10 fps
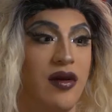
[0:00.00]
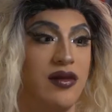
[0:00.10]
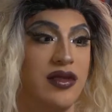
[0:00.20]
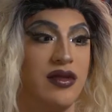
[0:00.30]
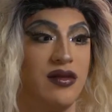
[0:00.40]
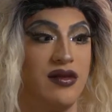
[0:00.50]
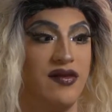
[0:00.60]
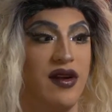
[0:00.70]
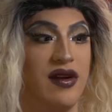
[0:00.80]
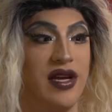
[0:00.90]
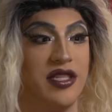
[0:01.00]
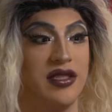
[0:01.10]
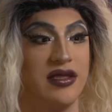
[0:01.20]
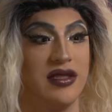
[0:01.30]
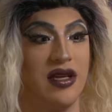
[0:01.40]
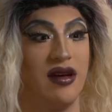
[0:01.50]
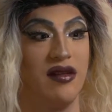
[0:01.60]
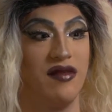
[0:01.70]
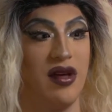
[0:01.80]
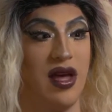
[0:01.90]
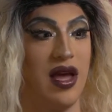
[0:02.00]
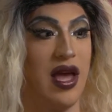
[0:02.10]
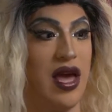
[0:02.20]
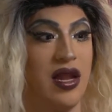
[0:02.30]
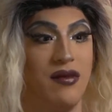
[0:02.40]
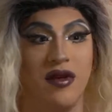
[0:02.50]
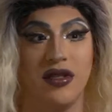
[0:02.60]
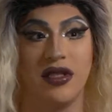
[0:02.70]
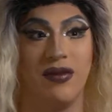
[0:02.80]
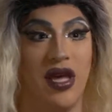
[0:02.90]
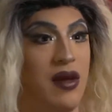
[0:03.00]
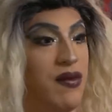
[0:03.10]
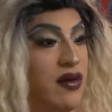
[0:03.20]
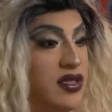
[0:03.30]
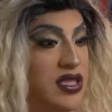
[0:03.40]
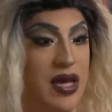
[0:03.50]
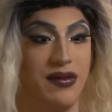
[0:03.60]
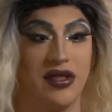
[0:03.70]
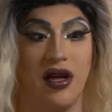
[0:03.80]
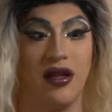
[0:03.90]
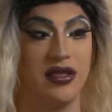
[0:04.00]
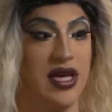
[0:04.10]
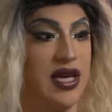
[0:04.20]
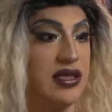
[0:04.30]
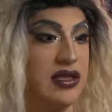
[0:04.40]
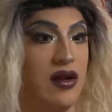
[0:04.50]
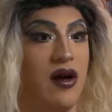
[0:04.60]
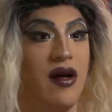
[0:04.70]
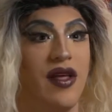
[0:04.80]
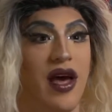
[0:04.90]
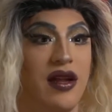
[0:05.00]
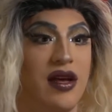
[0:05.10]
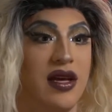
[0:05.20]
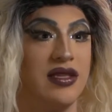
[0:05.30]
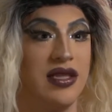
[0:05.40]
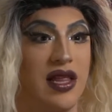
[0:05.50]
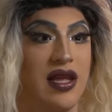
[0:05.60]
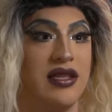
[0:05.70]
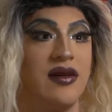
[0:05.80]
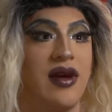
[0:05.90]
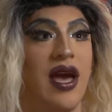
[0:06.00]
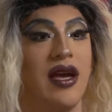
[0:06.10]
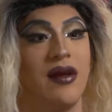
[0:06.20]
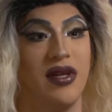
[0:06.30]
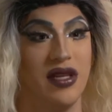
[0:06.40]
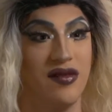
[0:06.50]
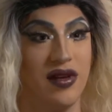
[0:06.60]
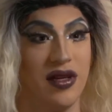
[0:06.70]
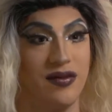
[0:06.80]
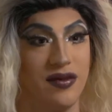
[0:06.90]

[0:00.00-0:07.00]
goes through variations of animals, people, shapes, colors, sizes, and all that, saying that it's okay to be different